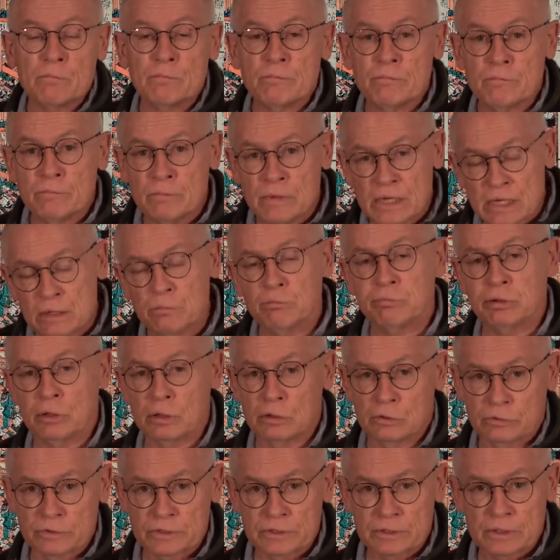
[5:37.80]
me
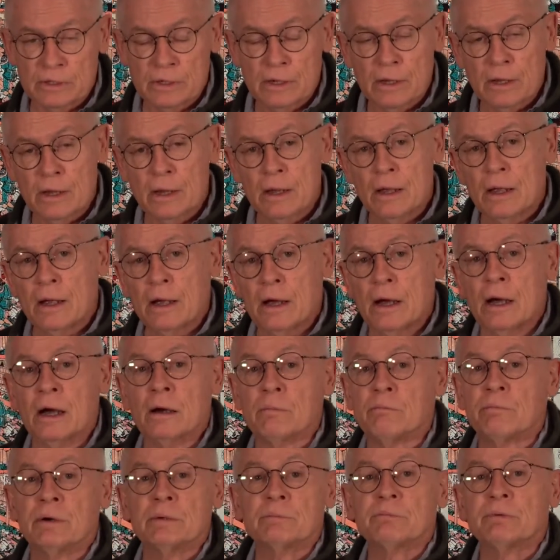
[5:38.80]
pose.
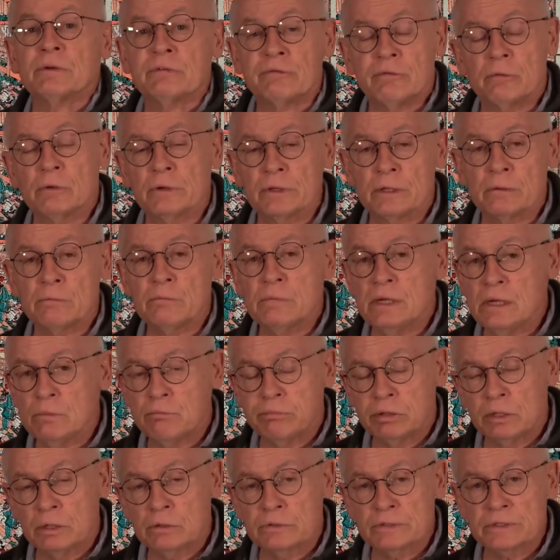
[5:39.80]
But before the me
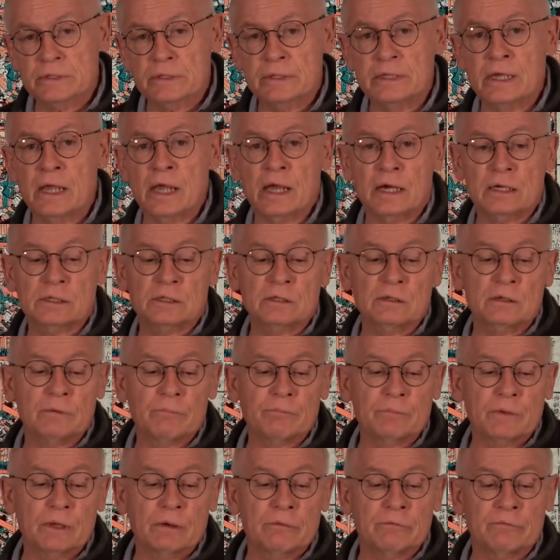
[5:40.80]
pose, the
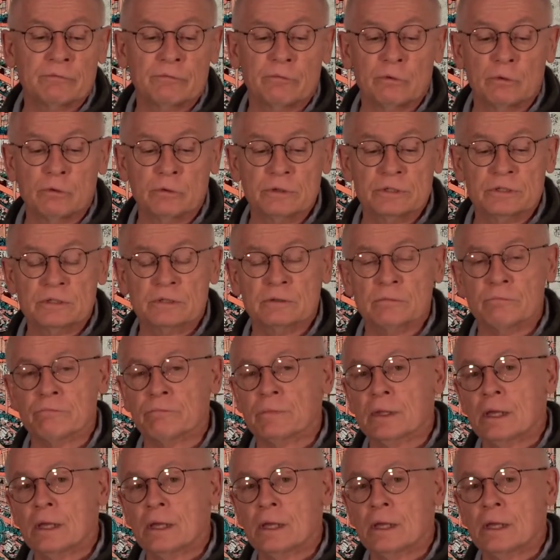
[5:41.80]
actor first,